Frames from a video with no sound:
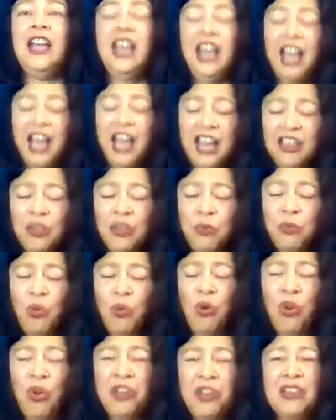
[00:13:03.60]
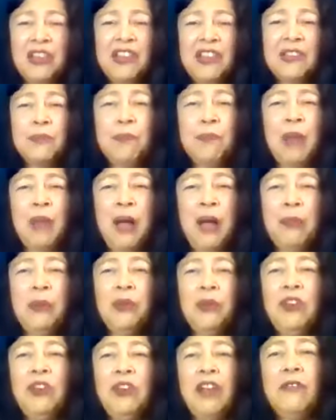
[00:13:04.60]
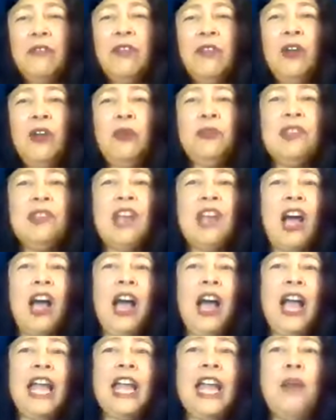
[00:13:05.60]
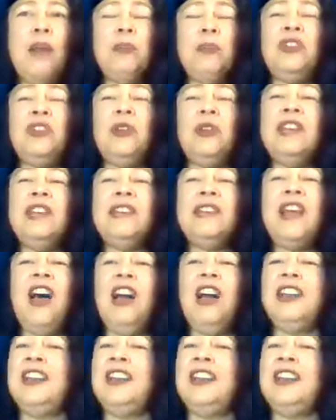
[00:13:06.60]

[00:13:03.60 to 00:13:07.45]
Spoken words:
And the waters bubbled and rose high up to his heart.